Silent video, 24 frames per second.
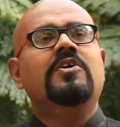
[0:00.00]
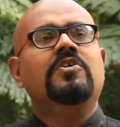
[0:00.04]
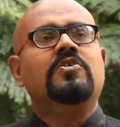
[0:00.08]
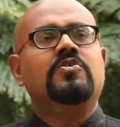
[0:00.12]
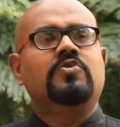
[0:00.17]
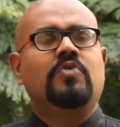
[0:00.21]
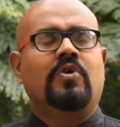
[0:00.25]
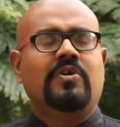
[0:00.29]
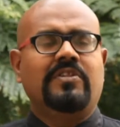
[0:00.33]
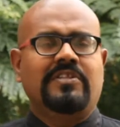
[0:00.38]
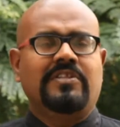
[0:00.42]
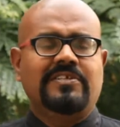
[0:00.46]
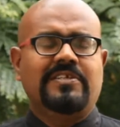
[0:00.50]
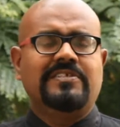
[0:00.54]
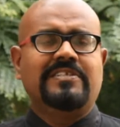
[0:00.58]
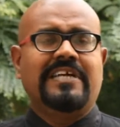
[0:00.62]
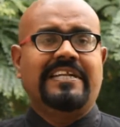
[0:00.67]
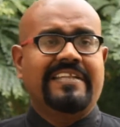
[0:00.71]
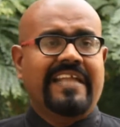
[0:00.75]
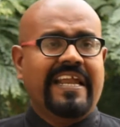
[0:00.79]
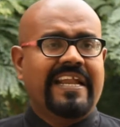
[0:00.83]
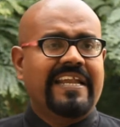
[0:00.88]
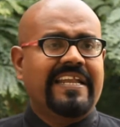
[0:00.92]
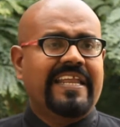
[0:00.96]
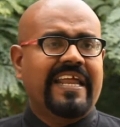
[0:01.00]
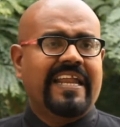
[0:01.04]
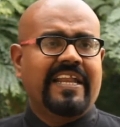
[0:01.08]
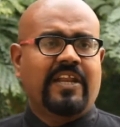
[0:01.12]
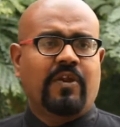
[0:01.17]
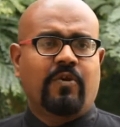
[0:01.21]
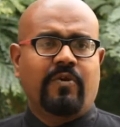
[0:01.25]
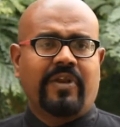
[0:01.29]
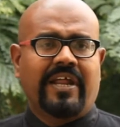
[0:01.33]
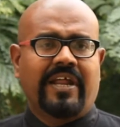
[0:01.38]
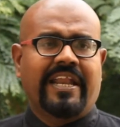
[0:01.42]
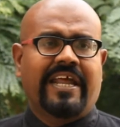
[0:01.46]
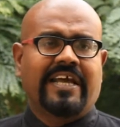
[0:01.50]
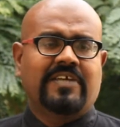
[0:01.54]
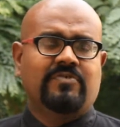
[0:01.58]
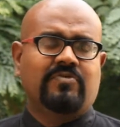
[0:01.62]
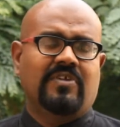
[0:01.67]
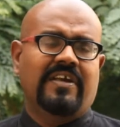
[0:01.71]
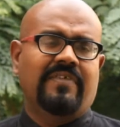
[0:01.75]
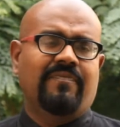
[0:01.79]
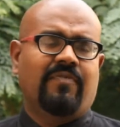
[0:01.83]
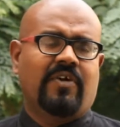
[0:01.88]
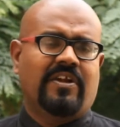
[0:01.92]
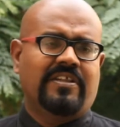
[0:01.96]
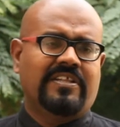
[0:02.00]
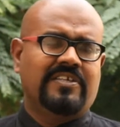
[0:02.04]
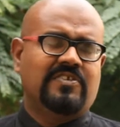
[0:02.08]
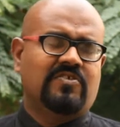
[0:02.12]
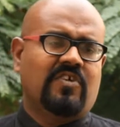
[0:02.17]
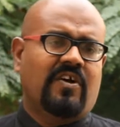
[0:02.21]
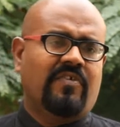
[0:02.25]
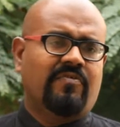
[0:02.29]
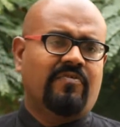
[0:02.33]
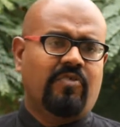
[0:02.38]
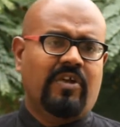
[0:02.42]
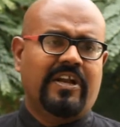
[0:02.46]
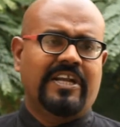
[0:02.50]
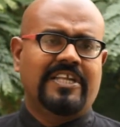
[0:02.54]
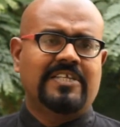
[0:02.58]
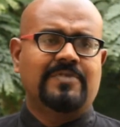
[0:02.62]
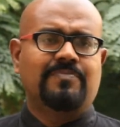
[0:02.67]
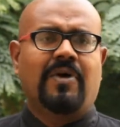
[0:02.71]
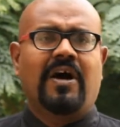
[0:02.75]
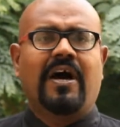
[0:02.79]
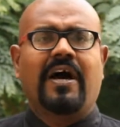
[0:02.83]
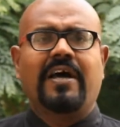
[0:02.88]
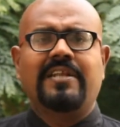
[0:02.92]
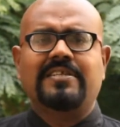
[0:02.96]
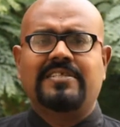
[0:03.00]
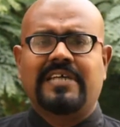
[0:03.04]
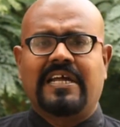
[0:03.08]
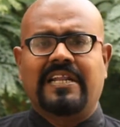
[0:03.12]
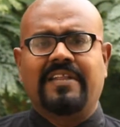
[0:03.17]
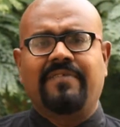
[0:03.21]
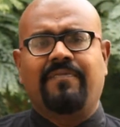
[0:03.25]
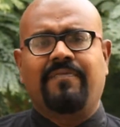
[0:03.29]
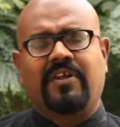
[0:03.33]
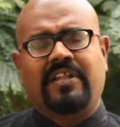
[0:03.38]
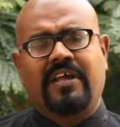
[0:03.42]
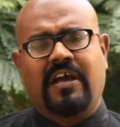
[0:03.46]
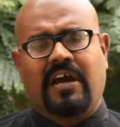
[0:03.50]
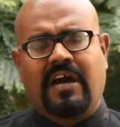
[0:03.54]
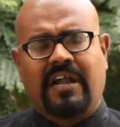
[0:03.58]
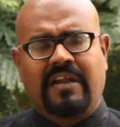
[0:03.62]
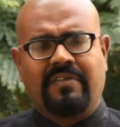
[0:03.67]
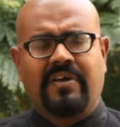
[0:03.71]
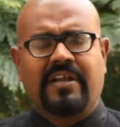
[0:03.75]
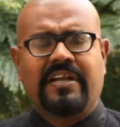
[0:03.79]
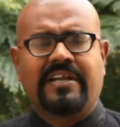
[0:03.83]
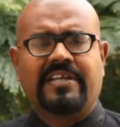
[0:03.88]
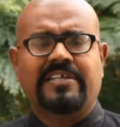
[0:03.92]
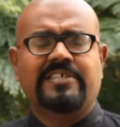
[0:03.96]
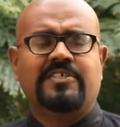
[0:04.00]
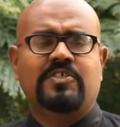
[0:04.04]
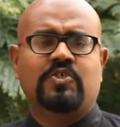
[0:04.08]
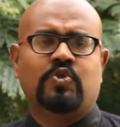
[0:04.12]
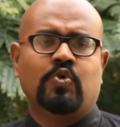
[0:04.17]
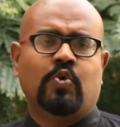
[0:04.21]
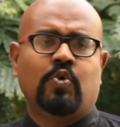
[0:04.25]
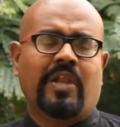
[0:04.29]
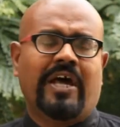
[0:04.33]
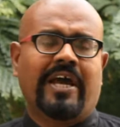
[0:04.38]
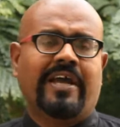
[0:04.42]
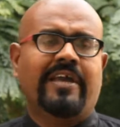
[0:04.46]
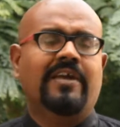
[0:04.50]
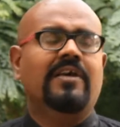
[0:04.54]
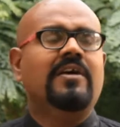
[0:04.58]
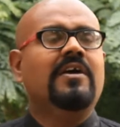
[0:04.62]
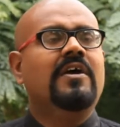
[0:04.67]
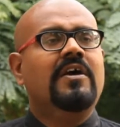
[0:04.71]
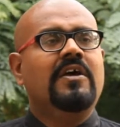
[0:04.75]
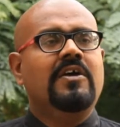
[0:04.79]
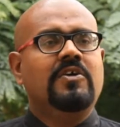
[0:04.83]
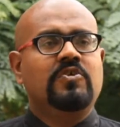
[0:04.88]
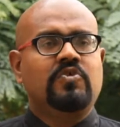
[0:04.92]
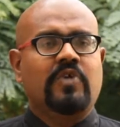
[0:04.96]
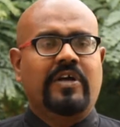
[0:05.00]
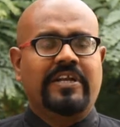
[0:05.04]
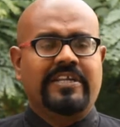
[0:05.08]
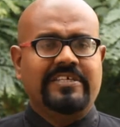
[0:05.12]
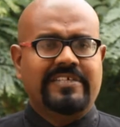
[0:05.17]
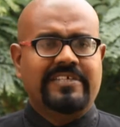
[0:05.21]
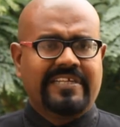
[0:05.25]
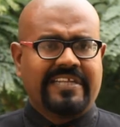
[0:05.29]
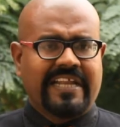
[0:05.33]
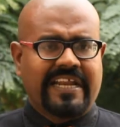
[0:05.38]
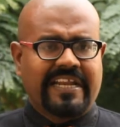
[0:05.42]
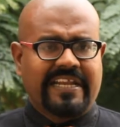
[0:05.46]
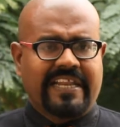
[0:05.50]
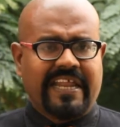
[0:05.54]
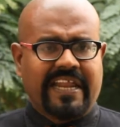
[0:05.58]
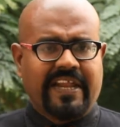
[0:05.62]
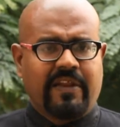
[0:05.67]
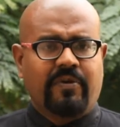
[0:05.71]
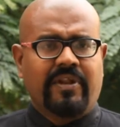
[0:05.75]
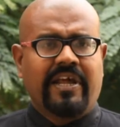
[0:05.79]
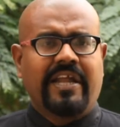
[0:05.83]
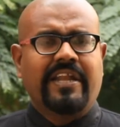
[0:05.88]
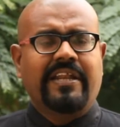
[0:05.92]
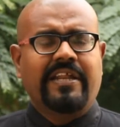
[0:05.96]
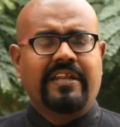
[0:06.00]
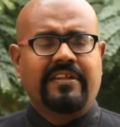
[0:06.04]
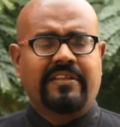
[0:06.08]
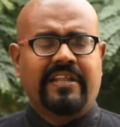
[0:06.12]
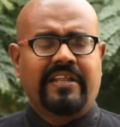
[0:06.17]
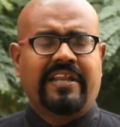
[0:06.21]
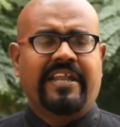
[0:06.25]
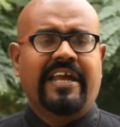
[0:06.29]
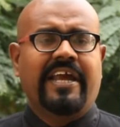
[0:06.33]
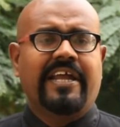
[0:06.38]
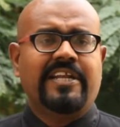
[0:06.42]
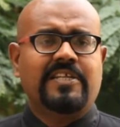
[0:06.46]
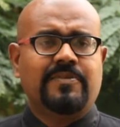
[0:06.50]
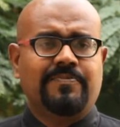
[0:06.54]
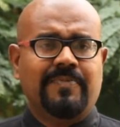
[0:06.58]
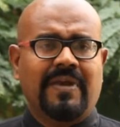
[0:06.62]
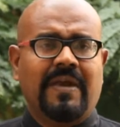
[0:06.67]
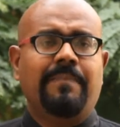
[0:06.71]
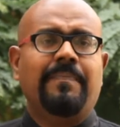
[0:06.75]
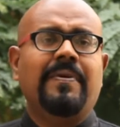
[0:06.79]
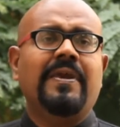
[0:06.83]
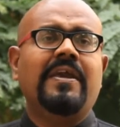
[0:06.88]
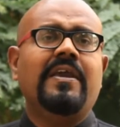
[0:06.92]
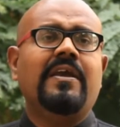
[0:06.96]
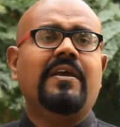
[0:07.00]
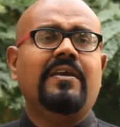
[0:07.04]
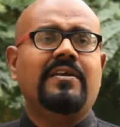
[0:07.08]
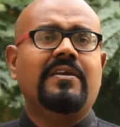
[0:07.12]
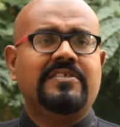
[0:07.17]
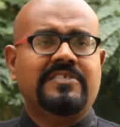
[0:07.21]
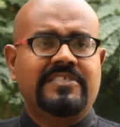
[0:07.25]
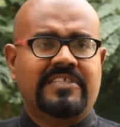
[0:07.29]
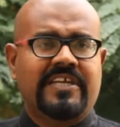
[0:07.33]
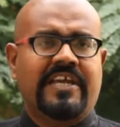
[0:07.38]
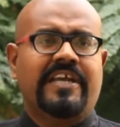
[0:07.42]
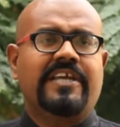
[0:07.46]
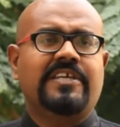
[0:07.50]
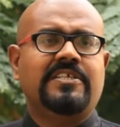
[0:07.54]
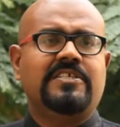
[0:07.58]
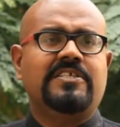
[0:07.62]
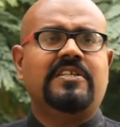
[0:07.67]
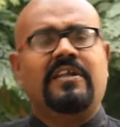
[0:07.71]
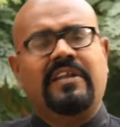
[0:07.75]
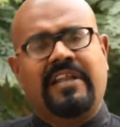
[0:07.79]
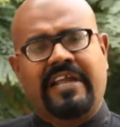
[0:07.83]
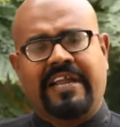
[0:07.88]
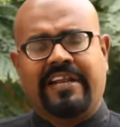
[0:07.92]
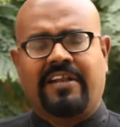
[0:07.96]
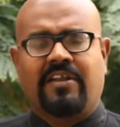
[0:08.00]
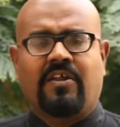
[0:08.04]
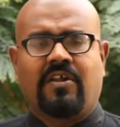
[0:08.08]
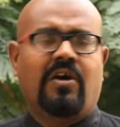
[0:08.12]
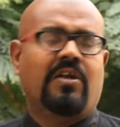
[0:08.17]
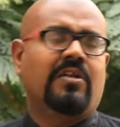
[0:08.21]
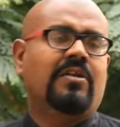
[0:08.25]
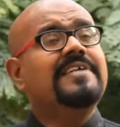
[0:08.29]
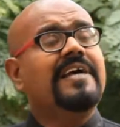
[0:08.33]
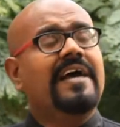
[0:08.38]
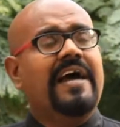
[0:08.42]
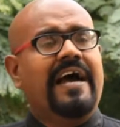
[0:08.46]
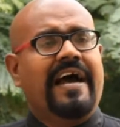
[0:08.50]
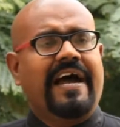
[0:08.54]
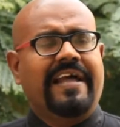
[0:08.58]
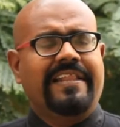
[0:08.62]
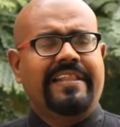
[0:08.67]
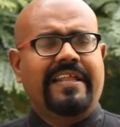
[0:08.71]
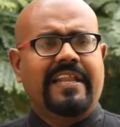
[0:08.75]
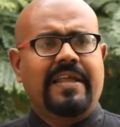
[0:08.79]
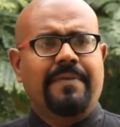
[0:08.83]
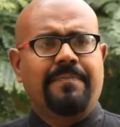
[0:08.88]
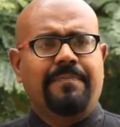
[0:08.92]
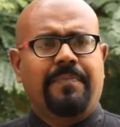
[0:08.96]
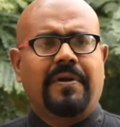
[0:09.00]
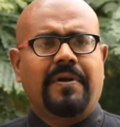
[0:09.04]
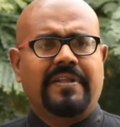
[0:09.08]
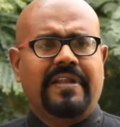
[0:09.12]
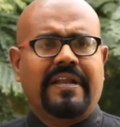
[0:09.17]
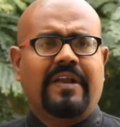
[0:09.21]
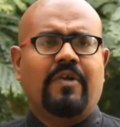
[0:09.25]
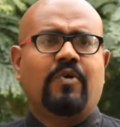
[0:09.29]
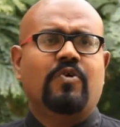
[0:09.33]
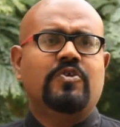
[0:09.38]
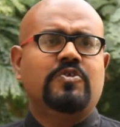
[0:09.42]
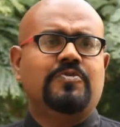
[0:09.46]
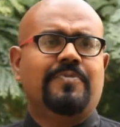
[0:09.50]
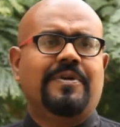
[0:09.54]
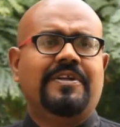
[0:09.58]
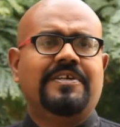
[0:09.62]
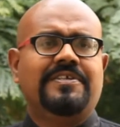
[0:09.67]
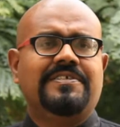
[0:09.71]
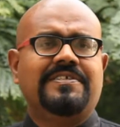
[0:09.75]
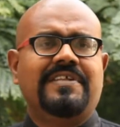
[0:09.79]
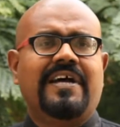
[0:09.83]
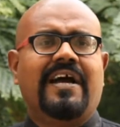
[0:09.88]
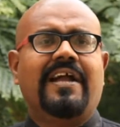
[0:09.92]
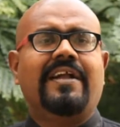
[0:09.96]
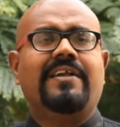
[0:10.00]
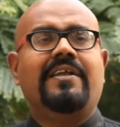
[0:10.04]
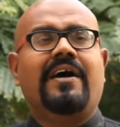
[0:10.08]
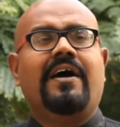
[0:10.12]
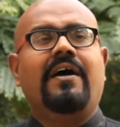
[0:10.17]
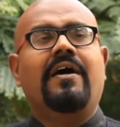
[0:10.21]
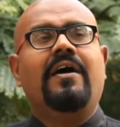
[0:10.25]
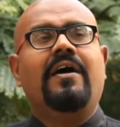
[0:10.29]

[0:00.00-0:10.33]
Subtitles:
So this is the tentative date. Actually, for the software it is March, and for the hardware it is July. So it is a tentative date. The dates may be changed later on. And then important announcement is that